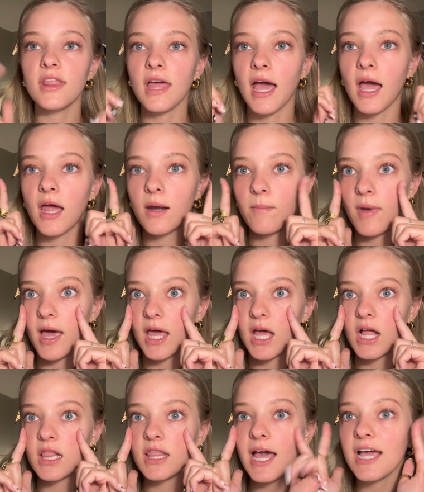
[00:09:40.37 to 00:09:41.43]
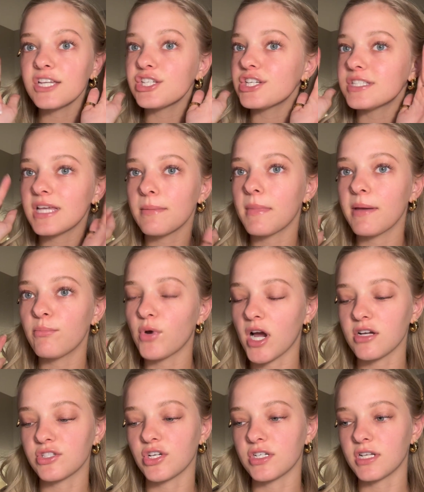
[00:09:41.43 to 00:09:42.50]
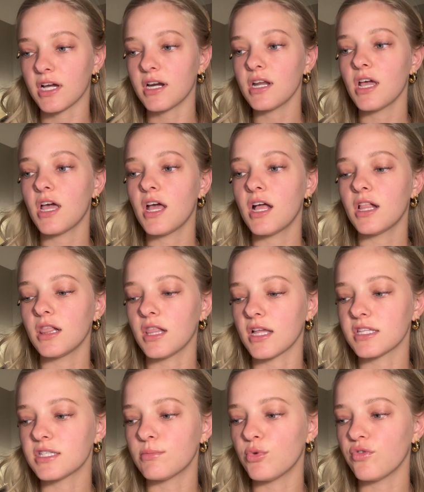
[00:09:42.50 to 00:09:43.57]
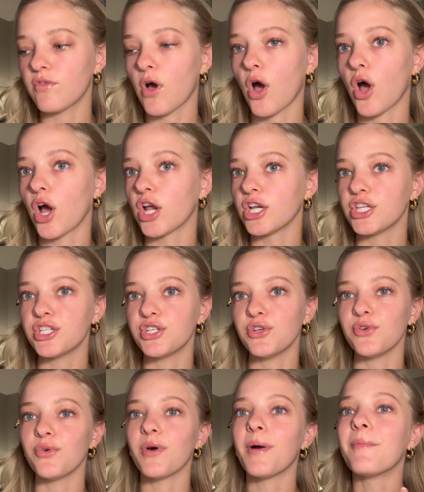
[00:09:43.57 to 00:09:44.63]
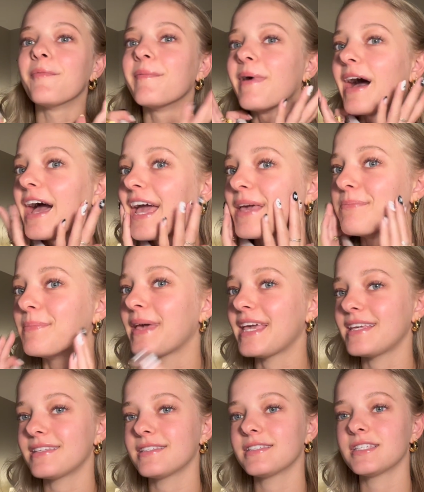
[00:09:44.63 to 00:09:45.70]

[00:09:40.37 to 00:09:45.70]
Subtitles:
that my lashes and my brows are done, let's move on to my base.